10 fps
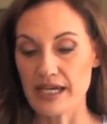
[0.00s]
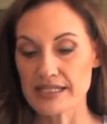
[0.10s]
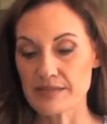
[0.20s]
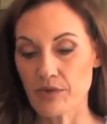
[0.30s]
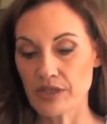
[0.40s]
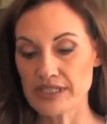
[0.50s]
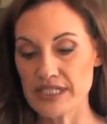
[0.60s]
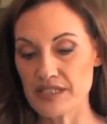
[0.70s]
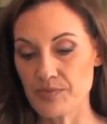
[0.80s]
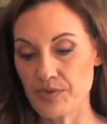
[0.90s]
a small
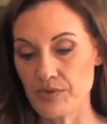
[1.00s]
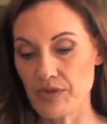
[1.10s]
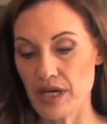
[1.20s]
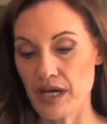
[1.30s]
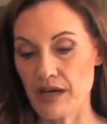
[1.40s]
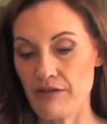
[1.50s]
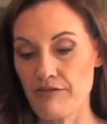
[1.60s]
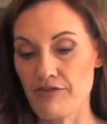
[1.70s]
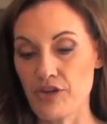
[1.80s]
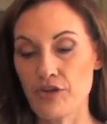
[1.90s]
teaspoon
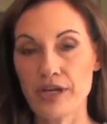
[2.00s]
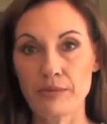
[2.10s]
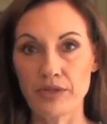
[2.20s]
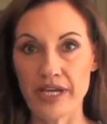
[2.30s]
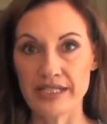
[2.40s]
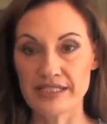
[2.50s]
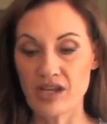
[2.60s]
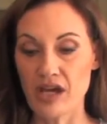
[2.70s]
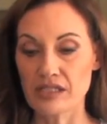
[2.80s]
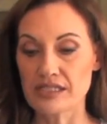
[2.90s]
of your Himalayan
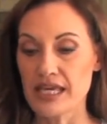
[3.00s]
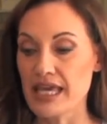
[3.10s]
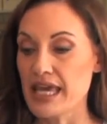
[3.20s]
salt.